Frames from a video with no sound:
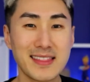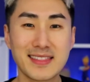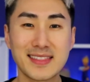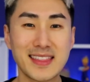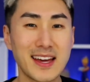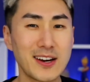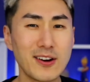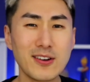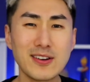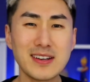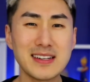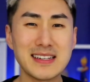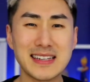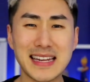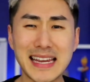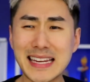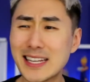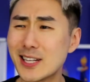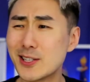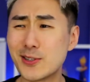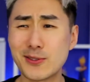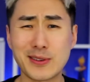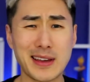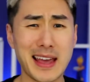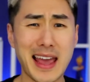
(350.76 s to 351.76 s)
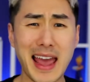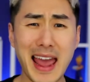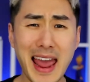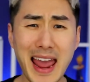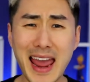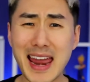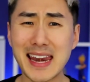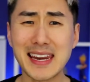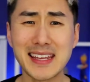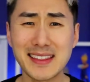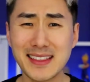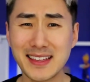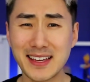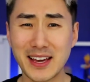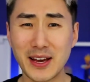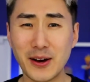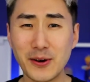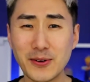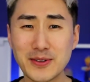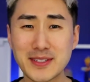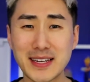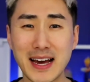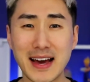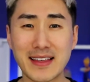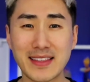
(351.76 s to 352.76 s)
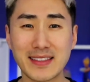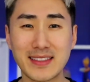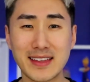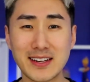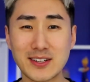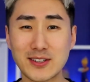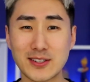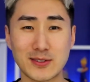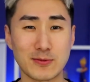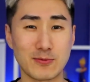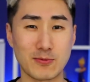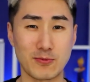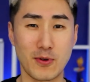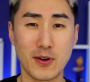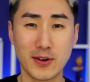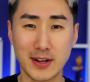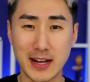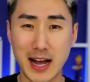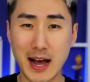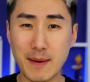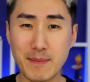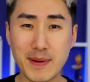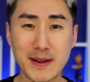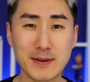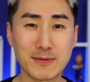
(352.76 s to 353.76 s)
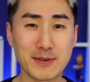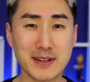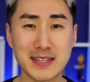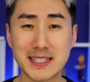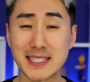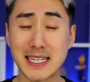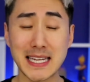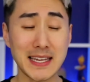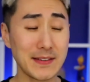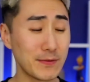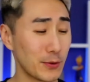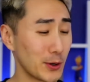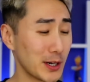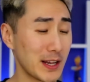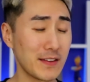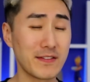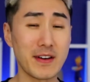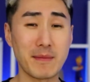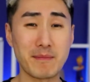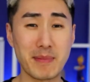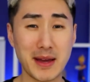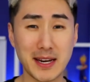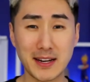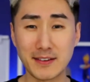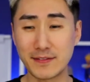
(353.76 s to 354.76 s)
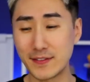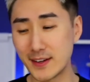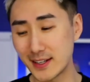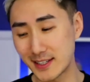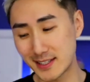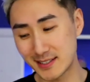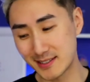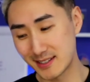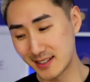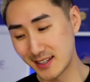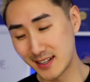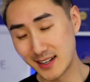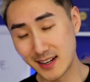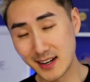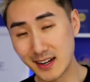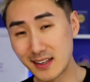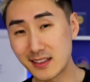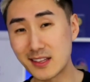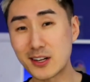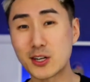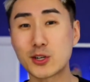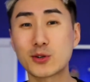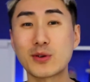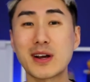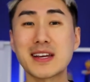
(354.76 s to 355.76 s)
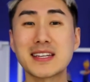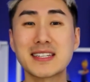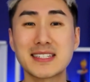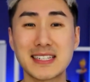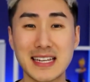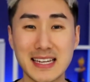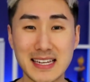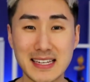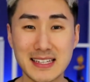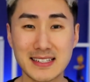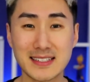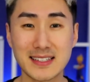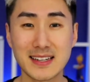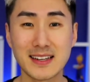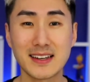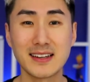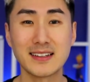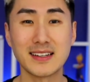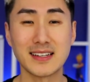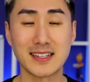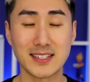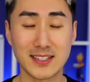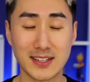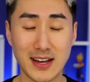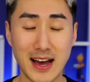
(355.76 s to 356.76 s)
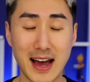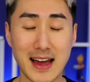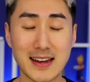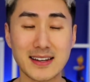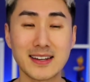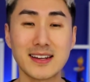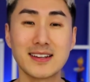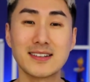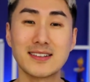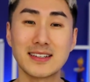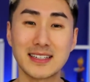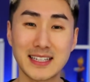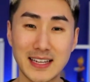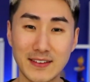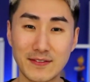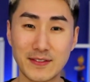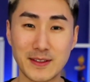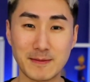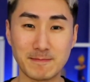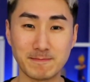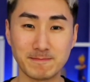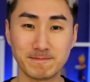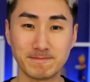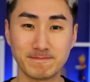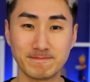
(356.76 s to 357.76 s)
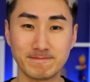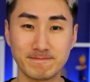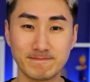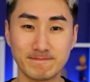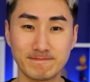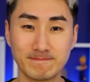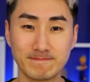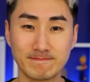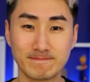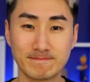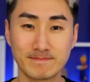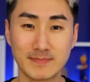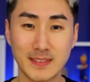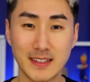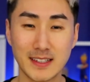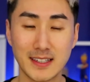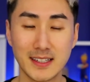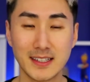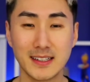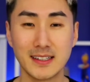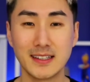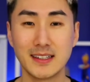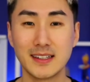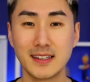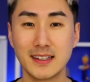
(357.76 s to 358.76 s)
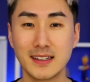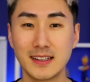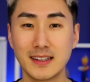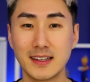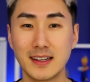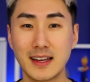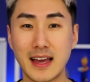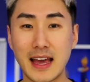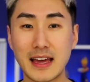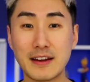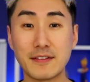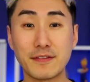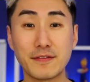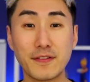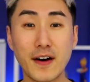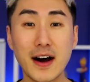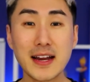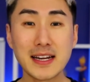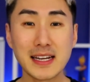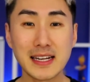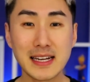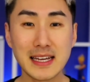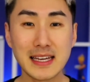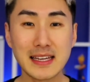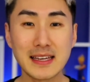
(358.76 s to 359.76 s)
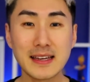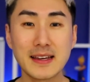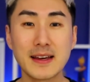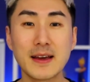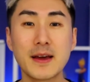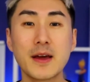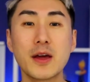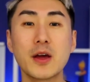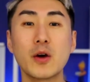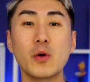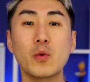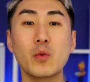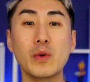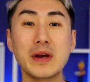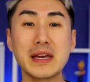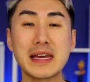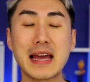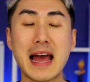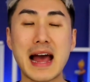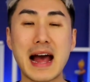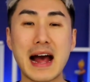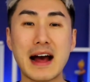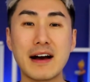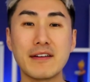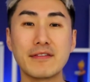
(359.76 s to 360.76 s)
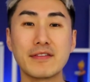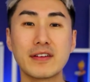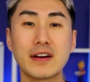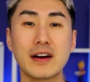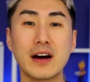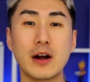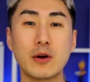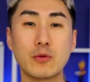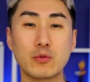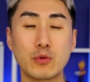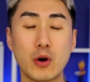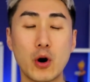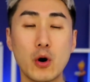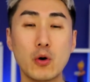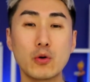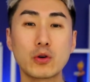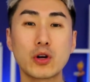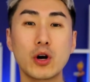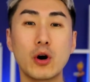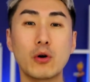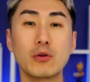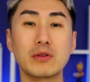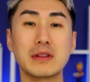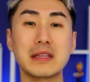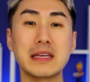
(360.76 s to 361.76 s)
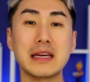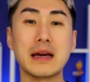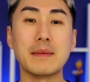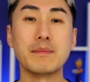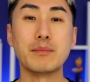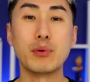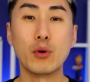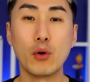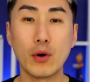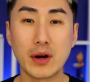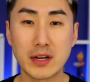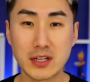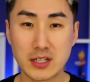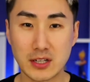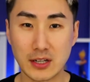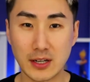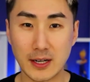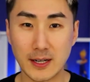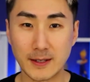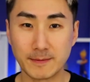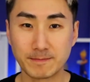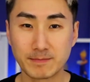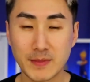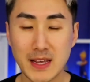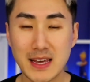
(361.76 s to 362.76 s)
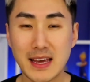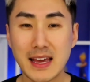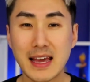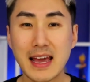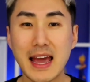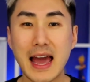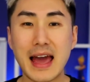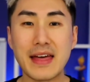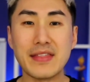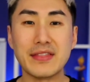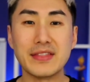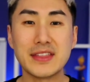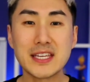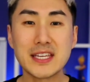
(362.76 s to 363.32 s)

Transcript: They don't need to do anything else other than just rock up and receive whatever benefits the trustees decide to give them. And finally, we have a role called the appointer. And